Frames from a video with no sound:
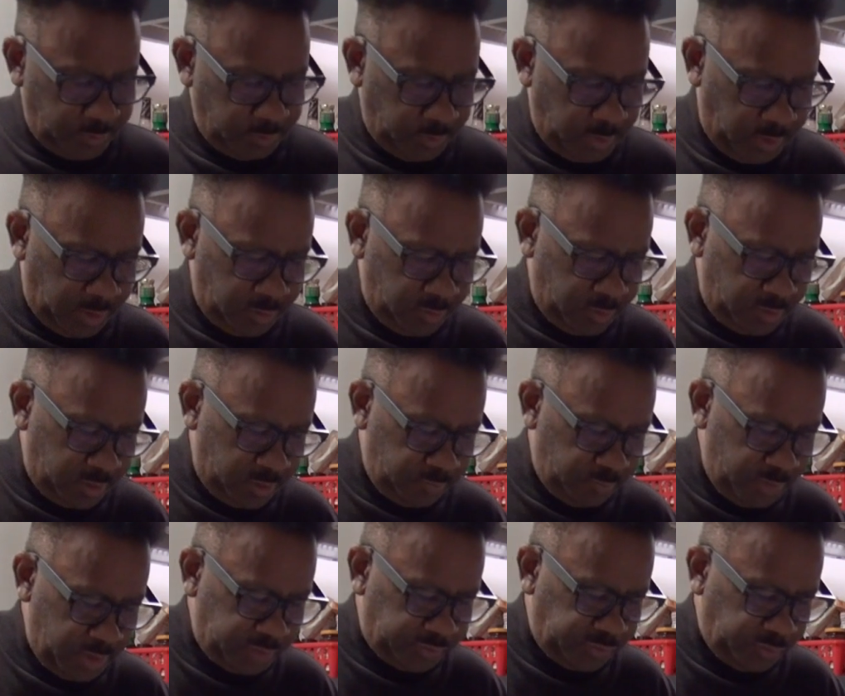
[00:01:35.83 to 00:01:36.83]
And it
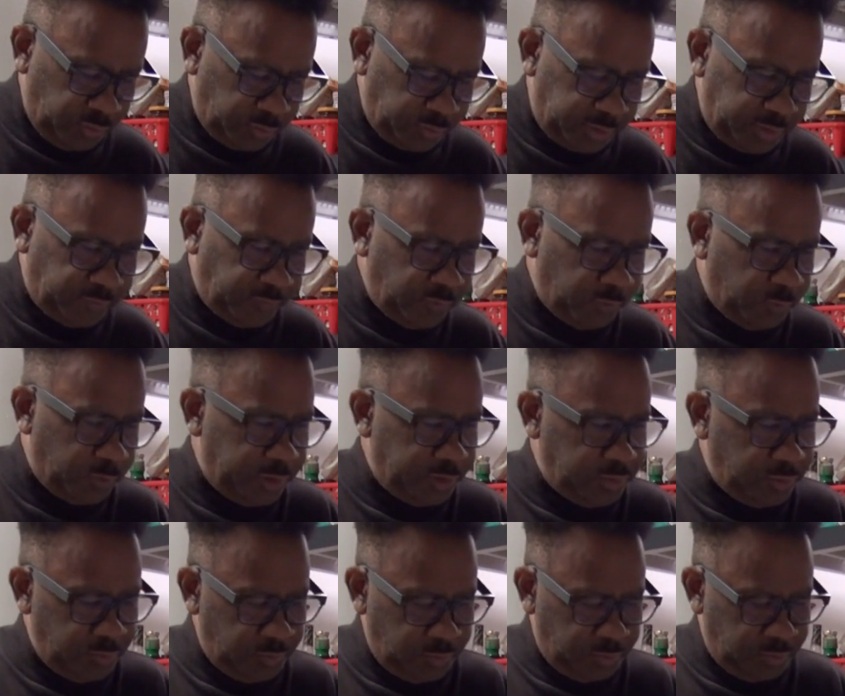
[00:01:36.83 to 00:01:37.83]
makes no difference where
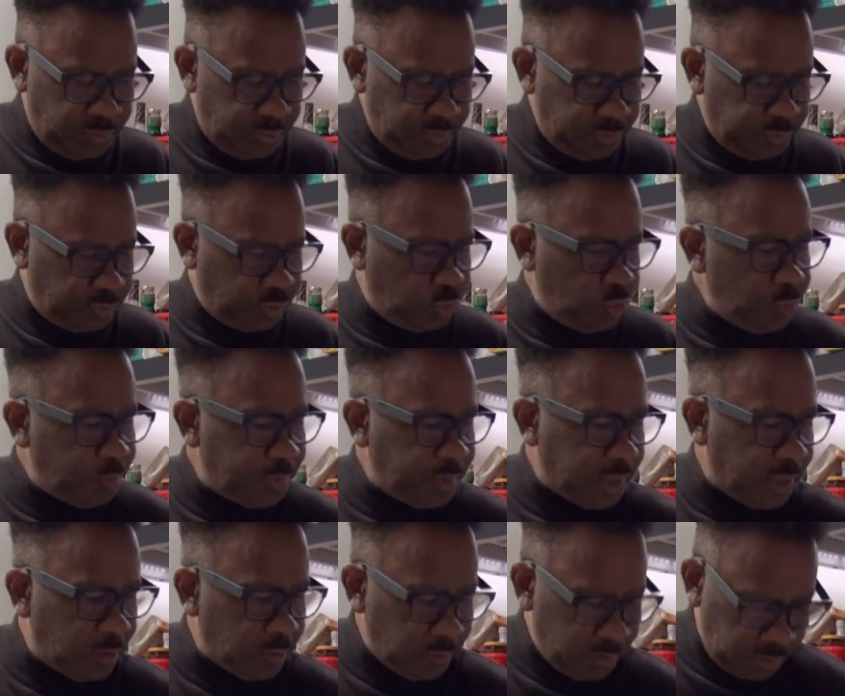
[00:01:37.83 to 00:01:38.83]
you scoop it
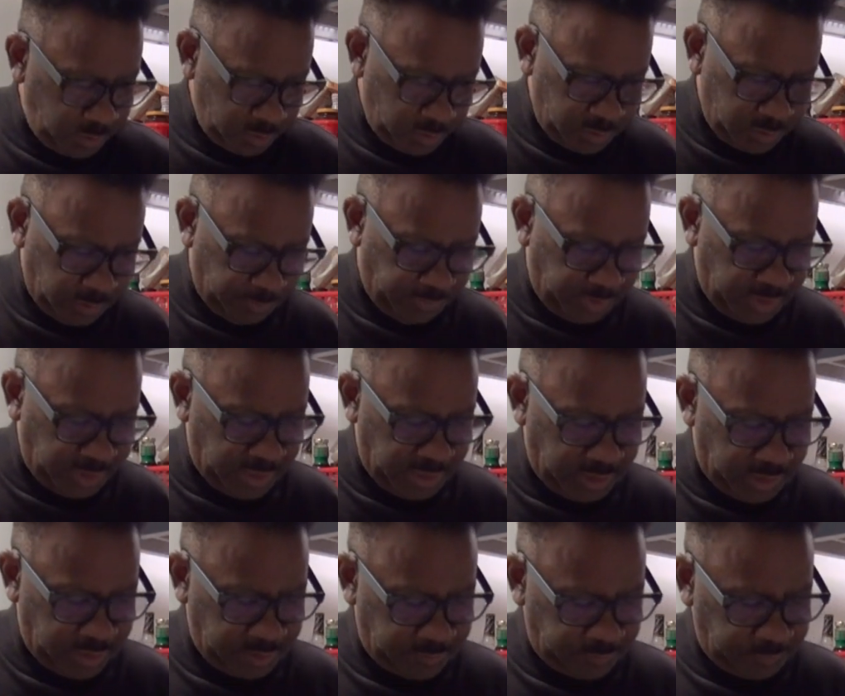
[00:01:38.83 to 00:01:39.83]
out the
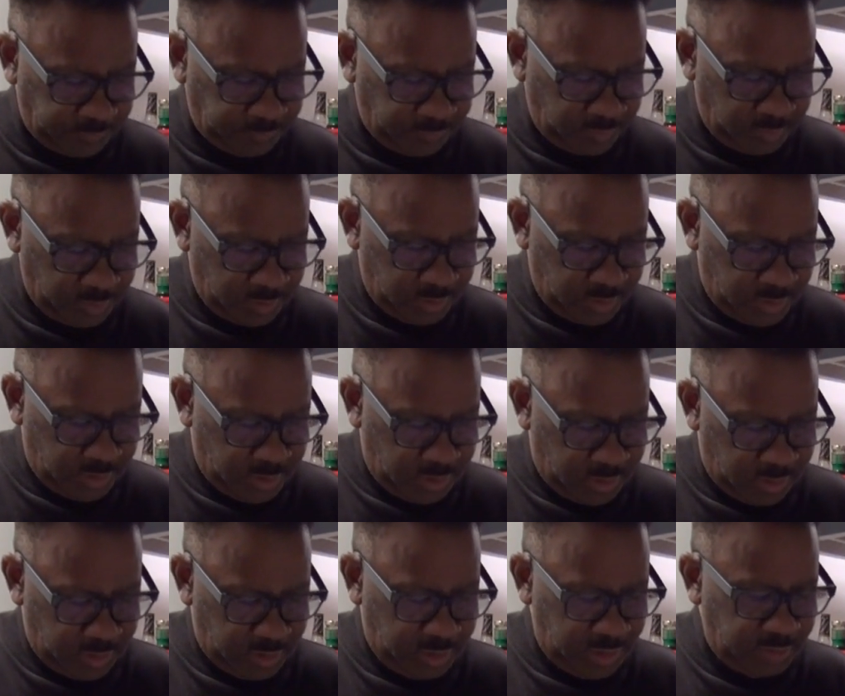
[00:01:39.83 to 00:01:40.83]
pan.
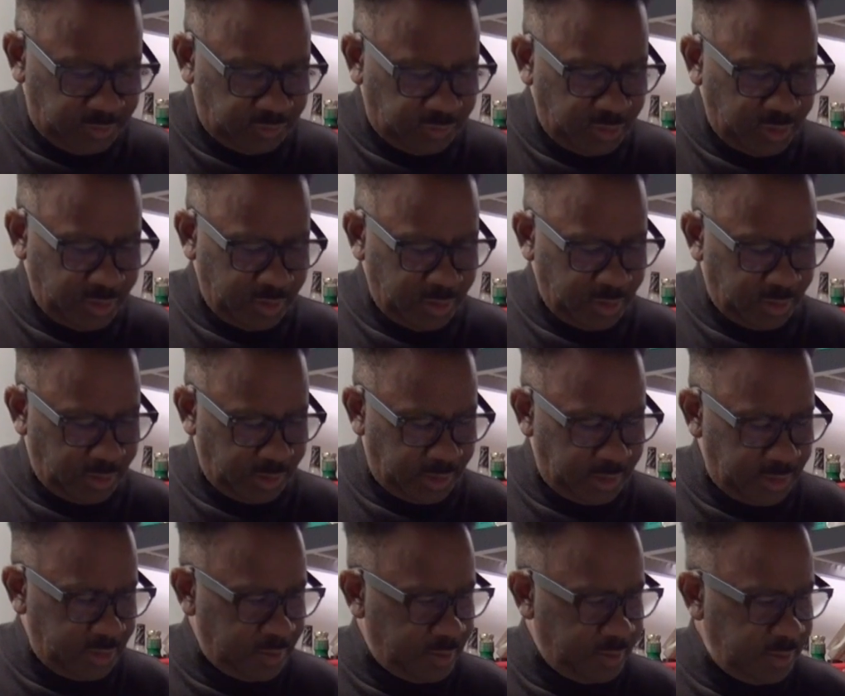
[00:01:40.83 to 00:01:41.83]
Each
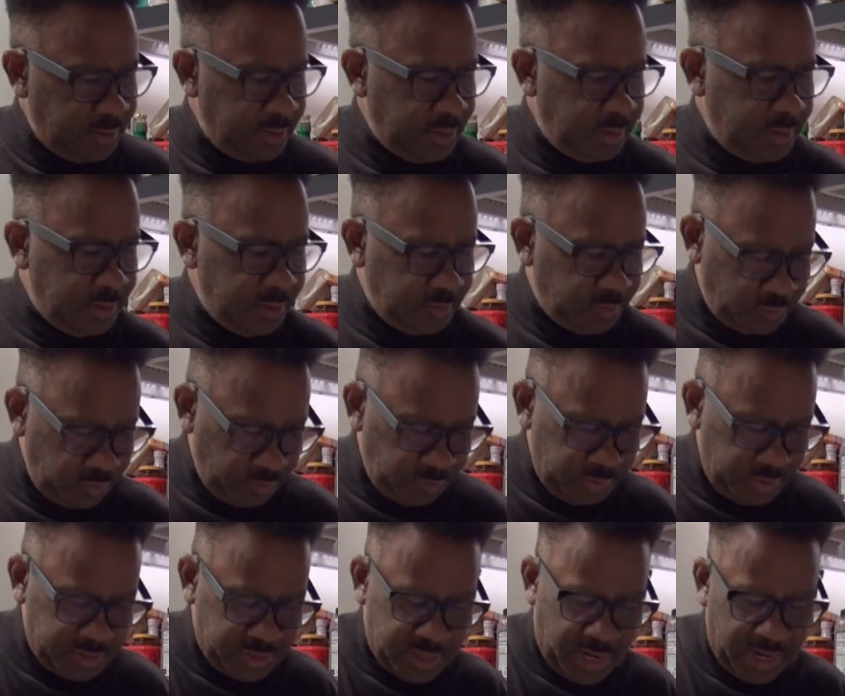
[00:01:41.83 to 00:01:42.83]
layer is going to
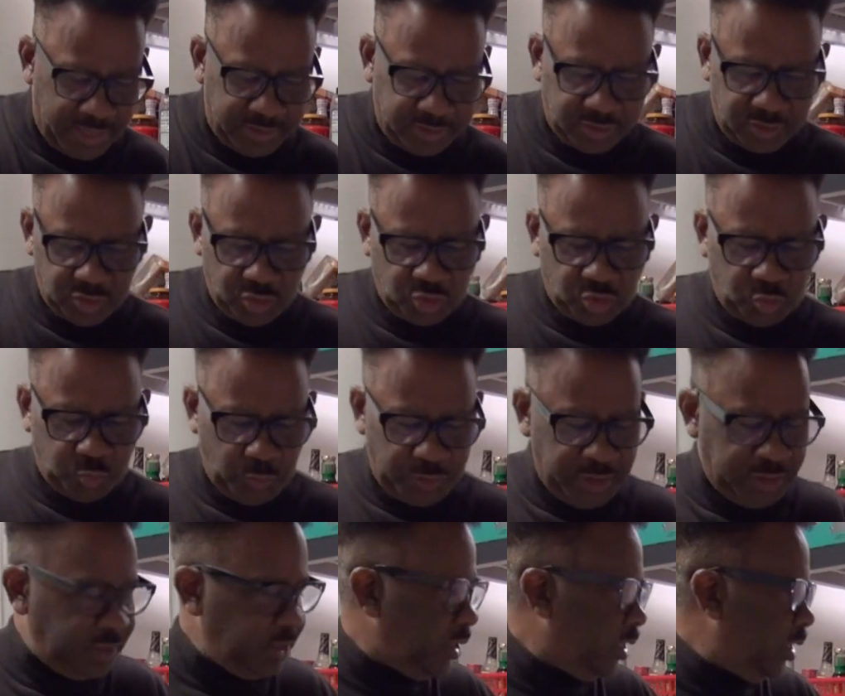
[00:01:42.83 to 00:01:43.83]
be nice, sweet,